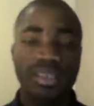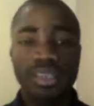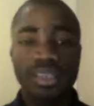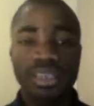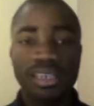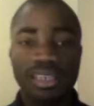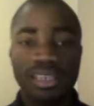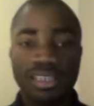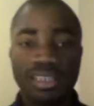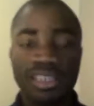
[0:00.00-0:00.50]

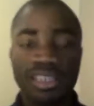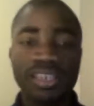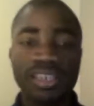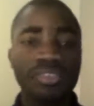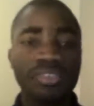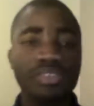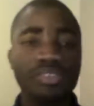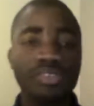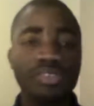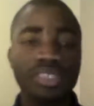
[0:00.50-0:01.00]
In this
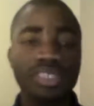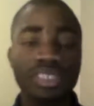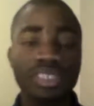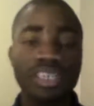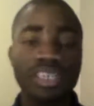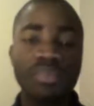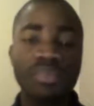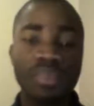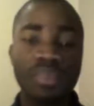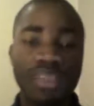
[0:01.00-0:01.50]
case, you don't
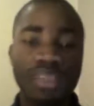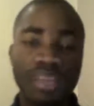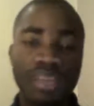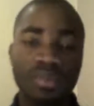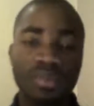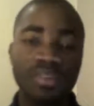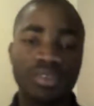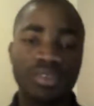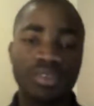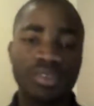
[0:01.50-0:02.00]
see anybody that
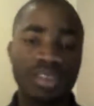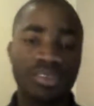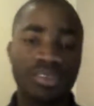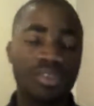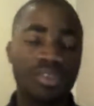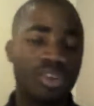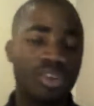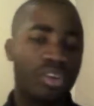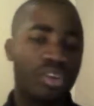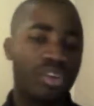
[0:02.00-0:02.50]
the person will tell
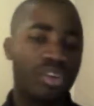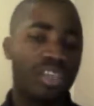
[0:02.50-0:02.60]
you,